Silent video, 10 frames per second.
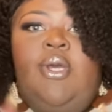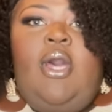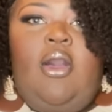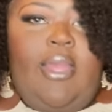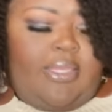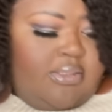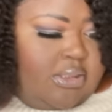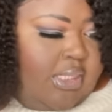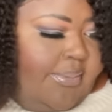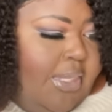Okay,
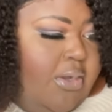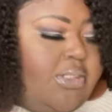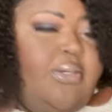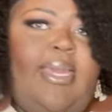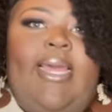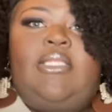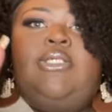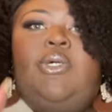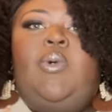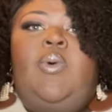so let me go into, I got
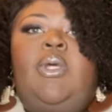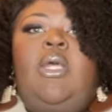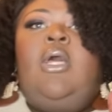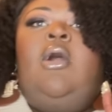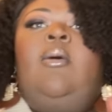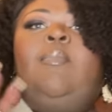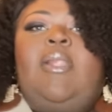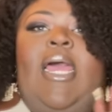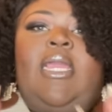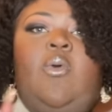two
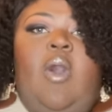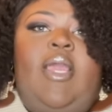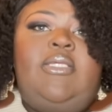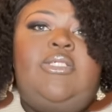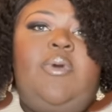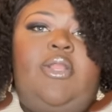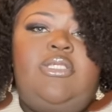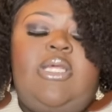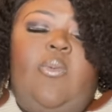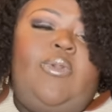black and white
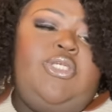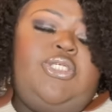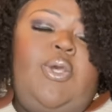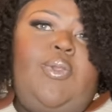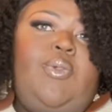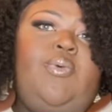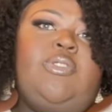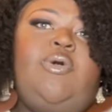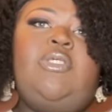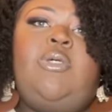sweaters I want to show you.
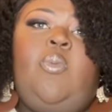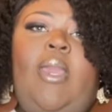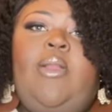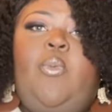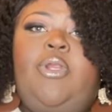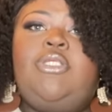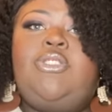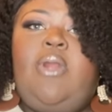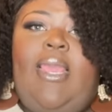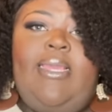So it's a way to wear
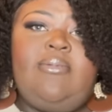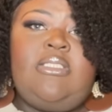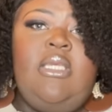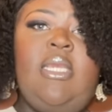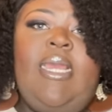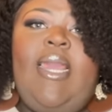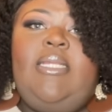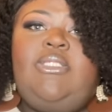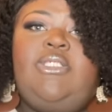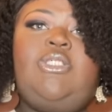stripes
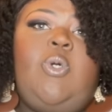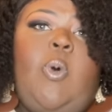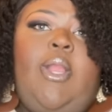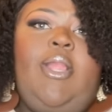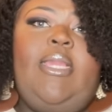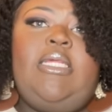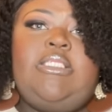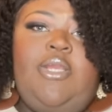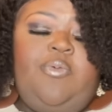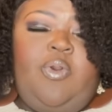and just to wear it in a
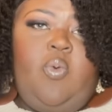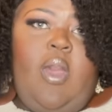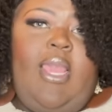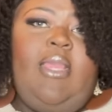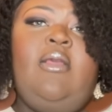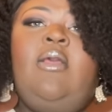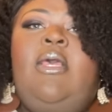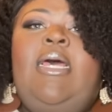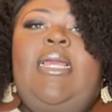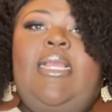different way.
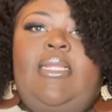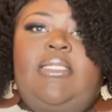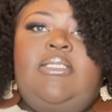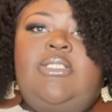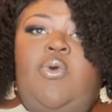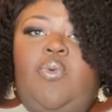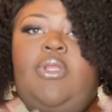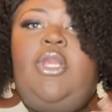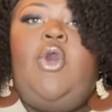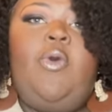Again, this is a
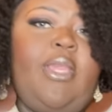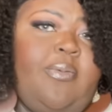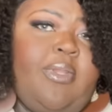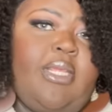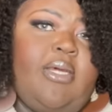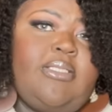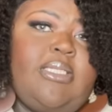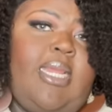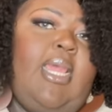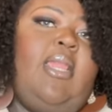really quick video
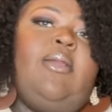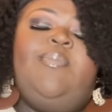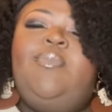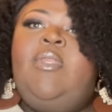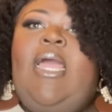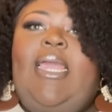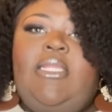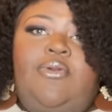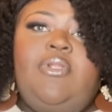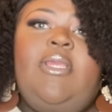today. I
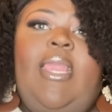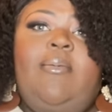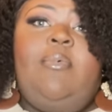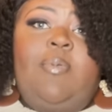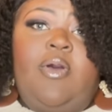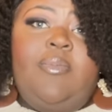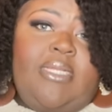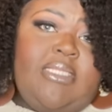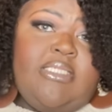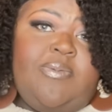literally am
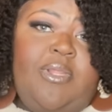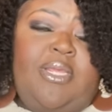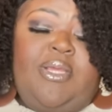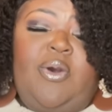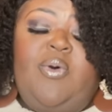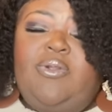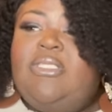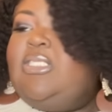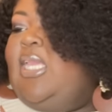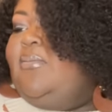filming this video on
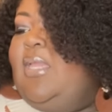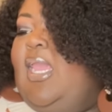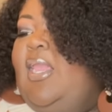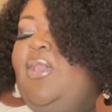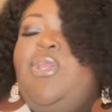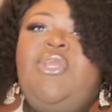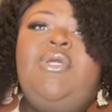the same day.